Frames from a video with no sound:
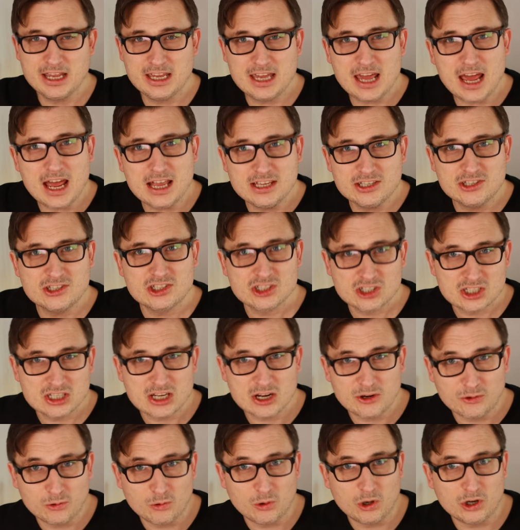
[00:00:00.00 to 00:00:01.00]
kids
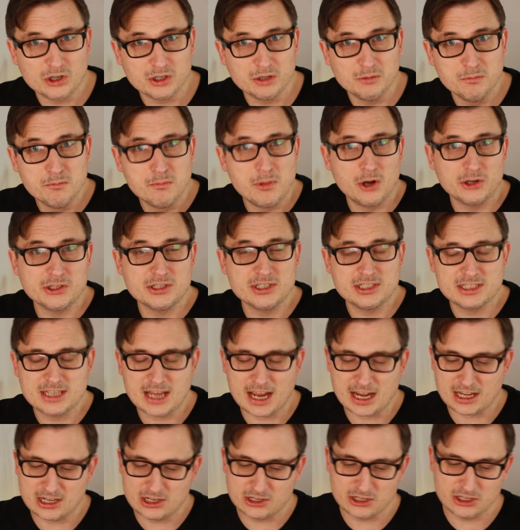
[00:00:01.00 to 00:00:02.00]
still want modern
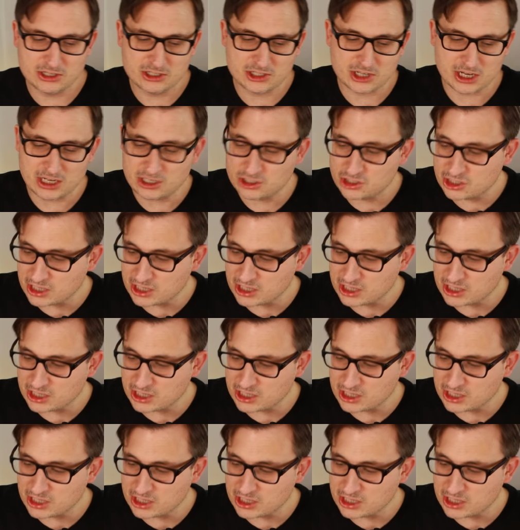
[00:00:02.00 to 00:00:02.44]
technology.